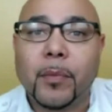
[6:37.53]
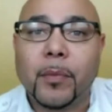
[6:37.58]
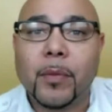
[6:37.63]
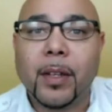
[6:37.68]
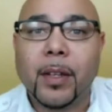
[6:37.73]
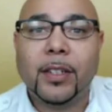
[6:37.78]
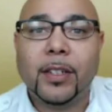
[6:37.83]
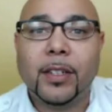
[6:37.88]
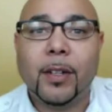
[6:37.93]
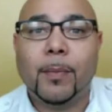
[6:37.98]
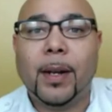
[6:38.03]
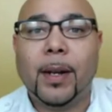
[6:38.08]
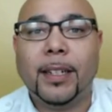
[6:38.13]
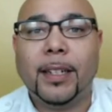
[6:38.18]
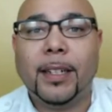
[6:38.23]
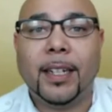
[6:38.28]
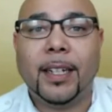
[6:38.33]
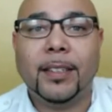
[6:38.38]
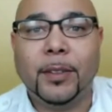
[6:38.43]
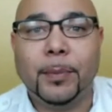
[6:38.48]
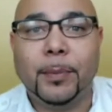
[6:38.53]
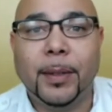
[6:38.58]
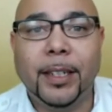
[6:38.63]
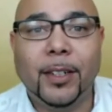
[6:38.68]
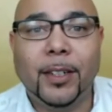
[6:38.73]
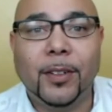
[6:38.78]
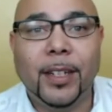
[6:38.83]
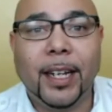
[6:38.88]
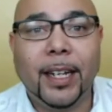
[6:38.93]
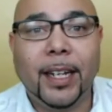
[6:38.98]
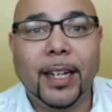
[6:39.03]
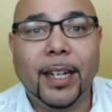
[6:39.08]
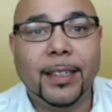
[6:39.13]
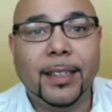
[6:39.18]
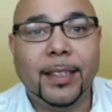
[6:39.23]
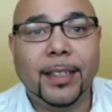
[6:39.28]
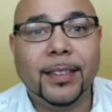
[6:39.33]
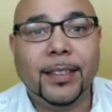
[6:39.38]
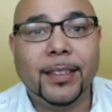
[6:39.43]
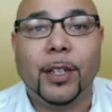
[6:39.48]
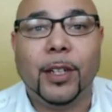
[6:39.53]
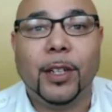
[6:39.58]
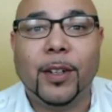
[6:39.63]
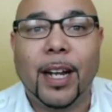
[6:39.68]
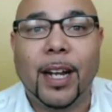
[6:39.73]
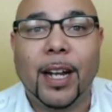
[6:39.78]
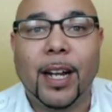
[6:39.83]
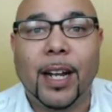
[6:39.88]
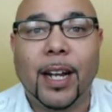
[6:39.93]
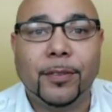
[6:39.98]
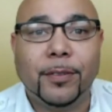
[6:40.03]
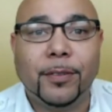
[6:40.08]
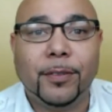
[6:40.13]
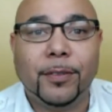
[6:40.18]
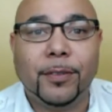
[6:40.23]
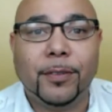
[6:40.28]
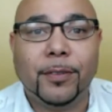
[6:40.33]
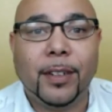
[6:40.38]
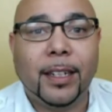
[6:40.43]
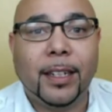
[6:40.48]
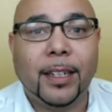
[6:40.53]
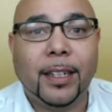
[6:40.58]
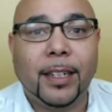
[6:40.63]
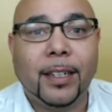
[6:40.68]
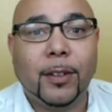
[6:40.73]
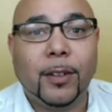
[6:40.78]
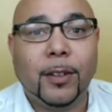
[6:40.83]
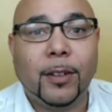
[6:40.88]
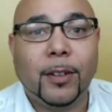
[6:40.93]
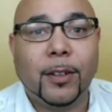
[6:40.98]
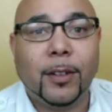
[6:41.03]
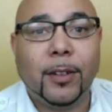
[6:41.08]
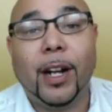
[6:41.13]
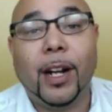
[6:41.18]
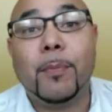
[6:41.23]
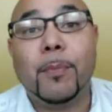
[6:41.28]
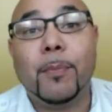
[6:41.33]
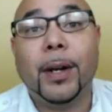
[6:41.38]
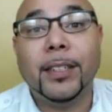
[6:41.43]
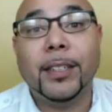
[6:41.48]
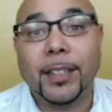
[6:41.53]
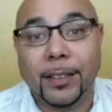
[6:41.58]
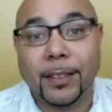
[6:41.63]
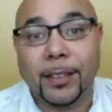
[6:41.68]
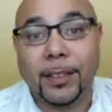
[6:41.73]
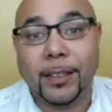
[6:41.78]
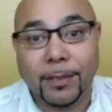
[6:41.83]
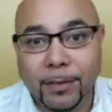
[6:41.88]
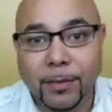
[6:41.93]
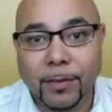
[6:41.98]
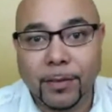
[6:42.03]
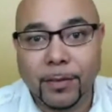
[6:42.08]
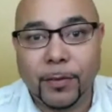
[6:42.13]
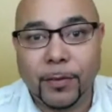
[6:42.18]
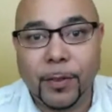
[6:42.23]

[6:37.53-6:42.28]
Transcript: Somebody says to me, okay, listen, we don't have a budget